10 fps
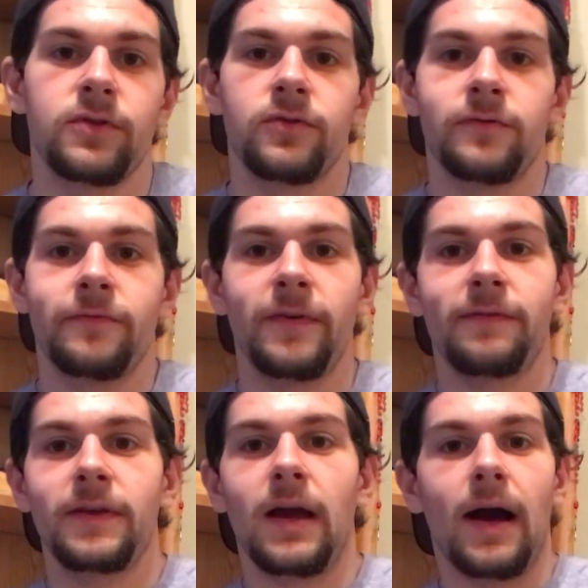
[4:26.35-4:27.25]
there's
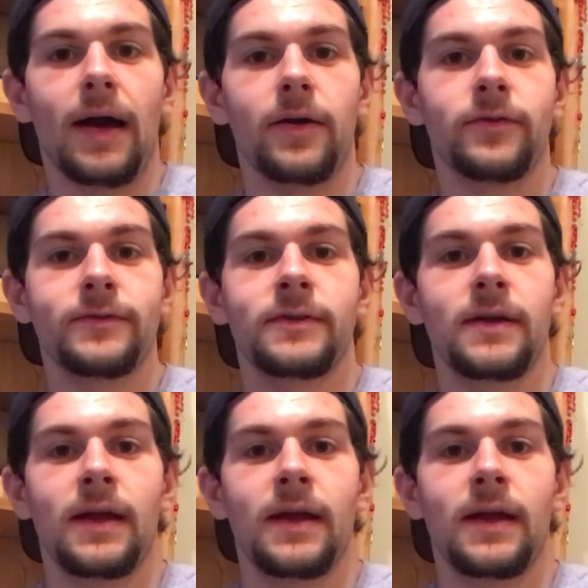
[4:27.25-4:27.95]
50 aisles,